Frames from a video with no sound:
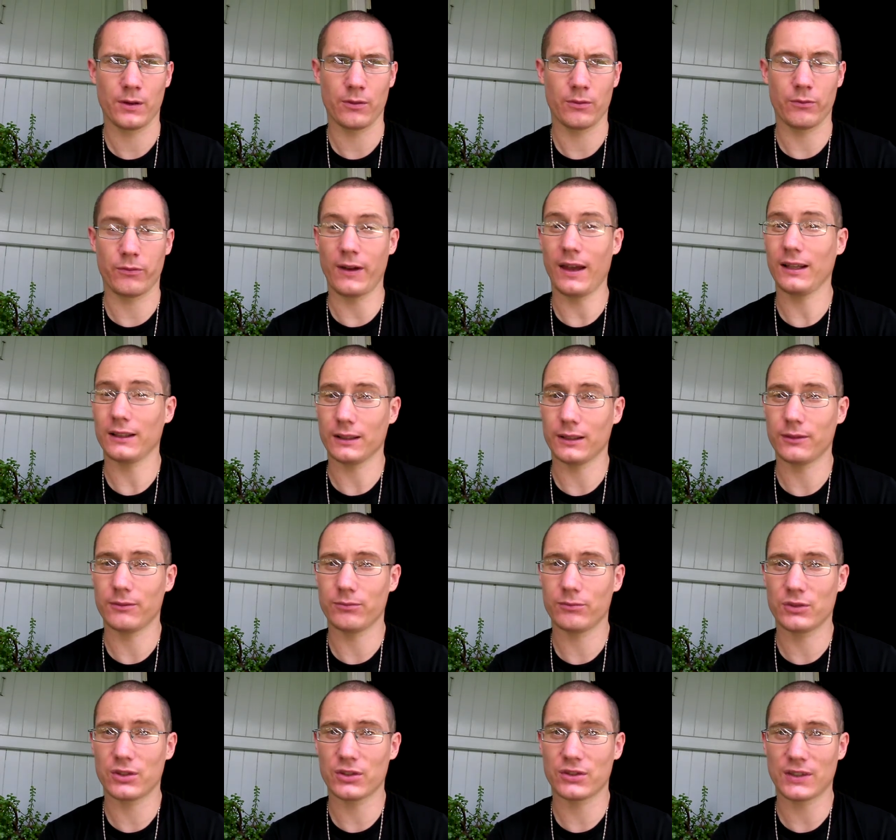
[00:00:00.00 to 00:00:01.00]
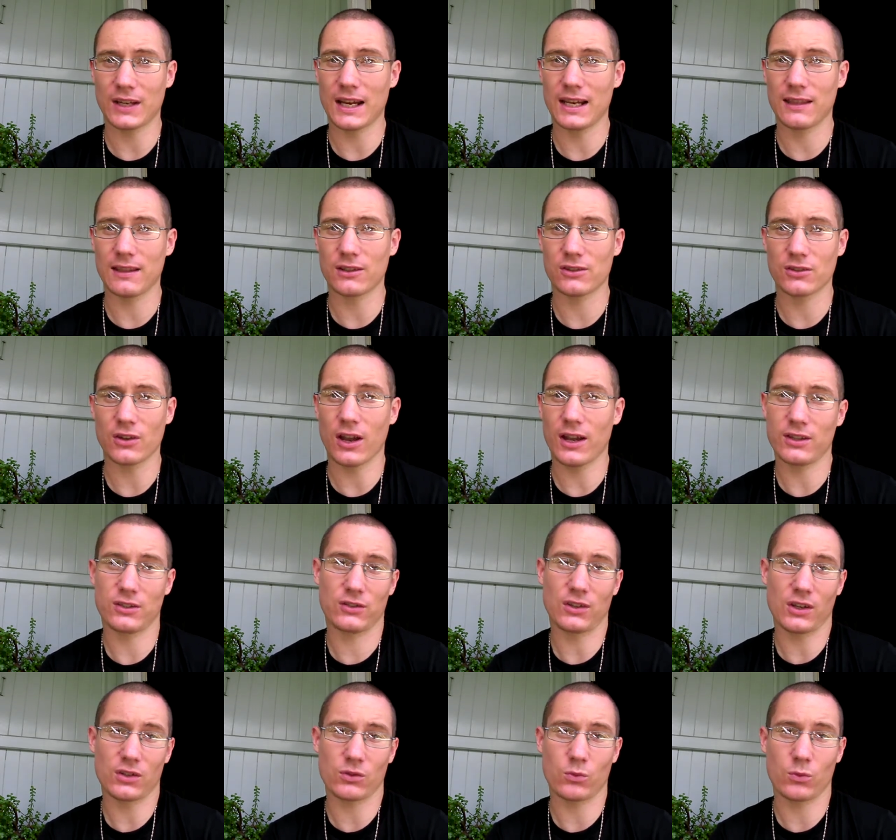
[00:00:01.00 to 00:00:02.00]
valid to say that science
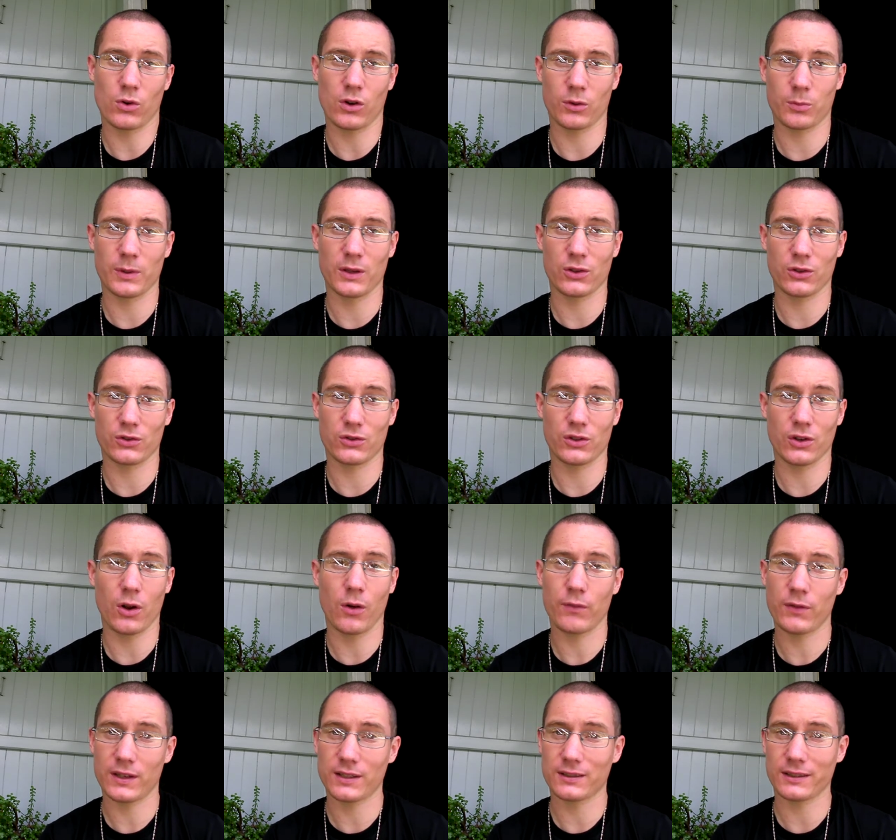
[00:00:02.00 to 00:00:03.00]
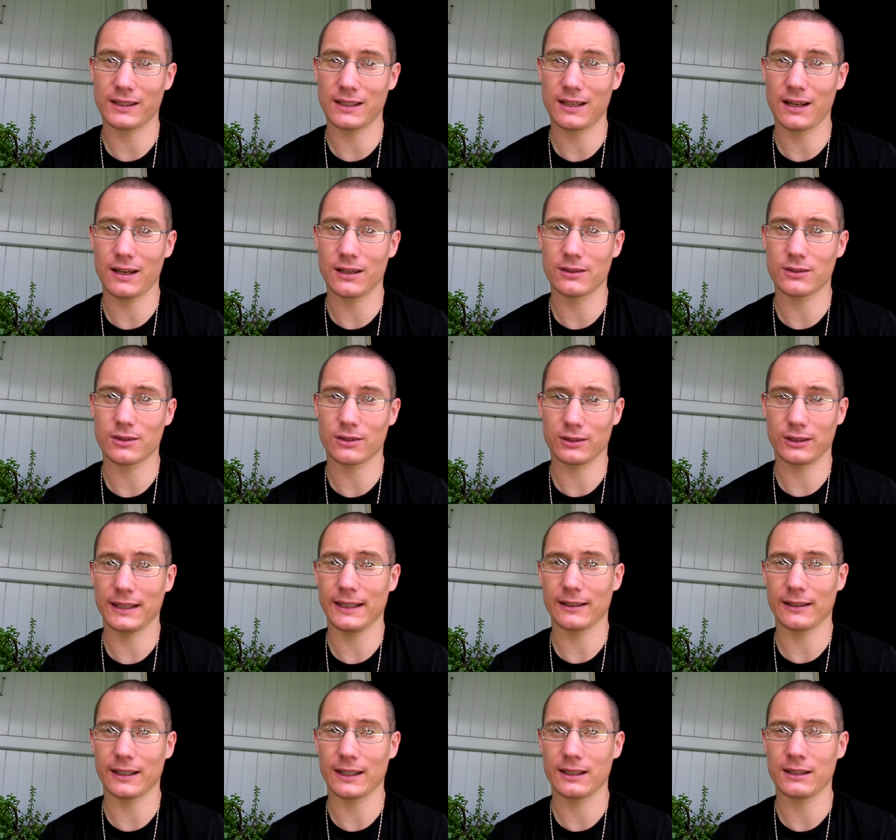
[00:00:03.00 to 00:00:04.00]
doesn't work because it obviously does,
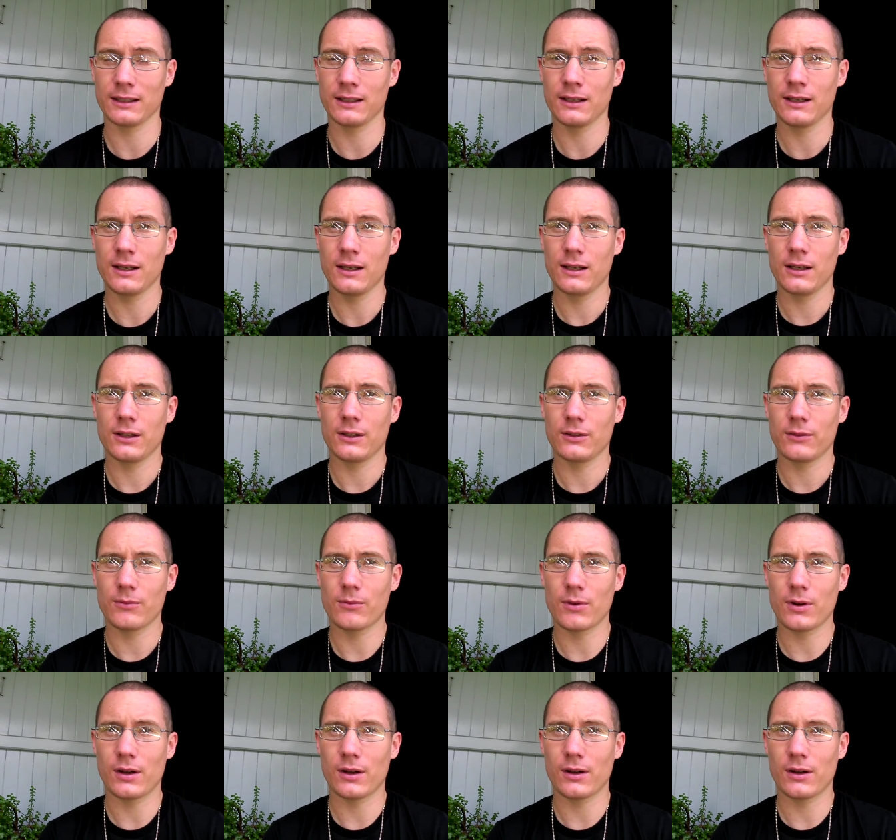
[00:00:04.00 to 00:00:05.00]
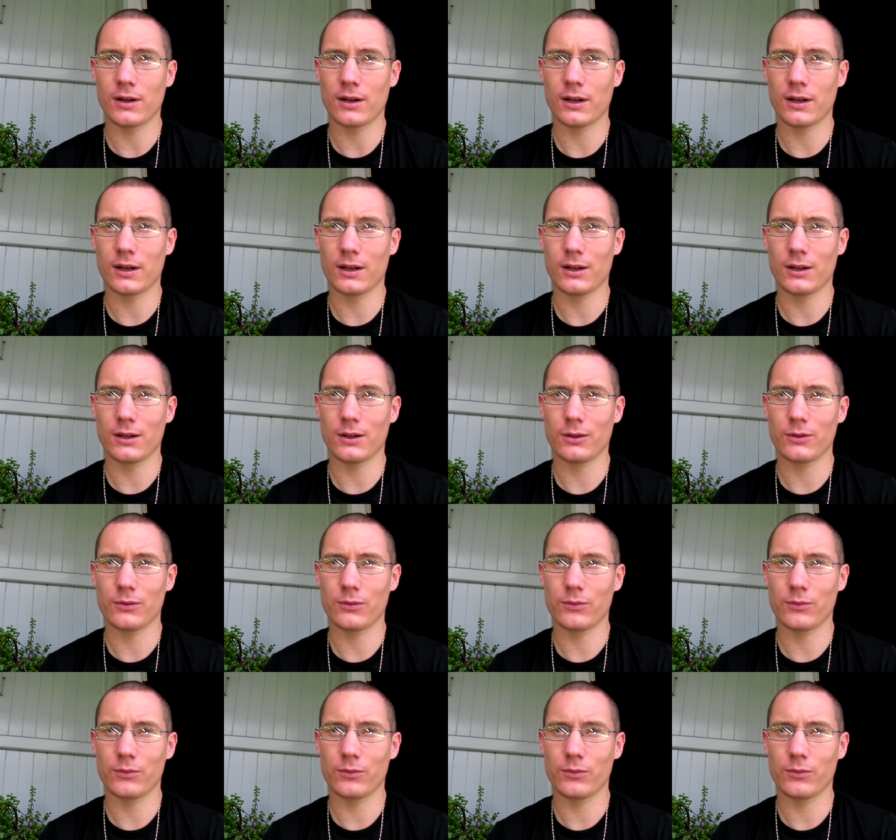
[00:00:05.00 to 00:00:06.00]
clearly. Uh,
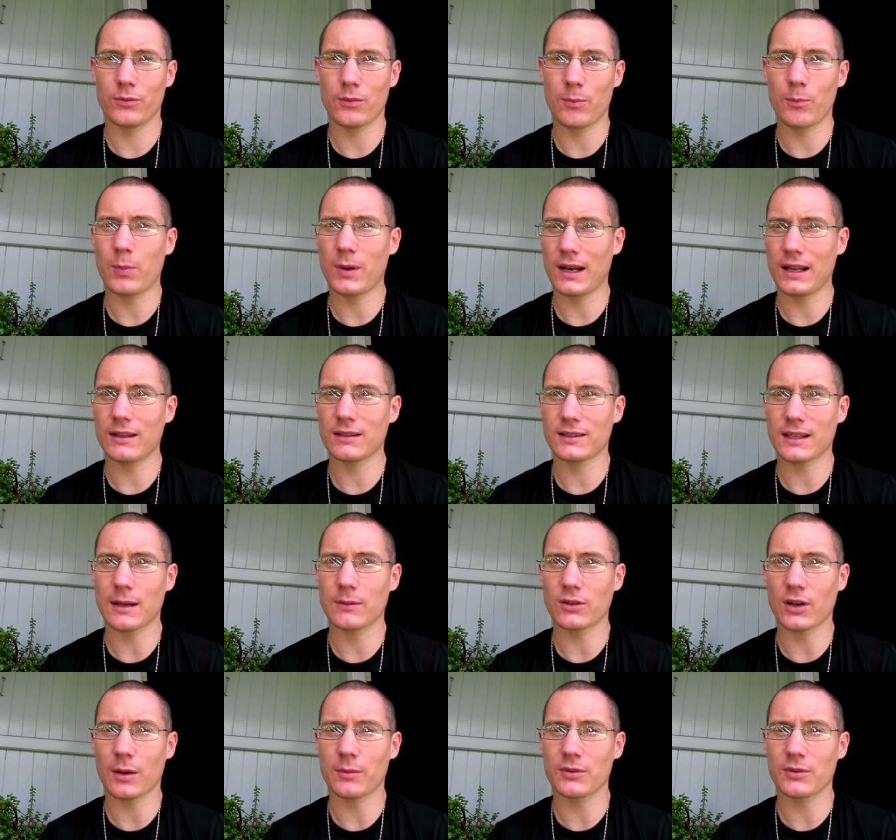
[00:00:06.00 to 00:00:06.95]
but at the same time,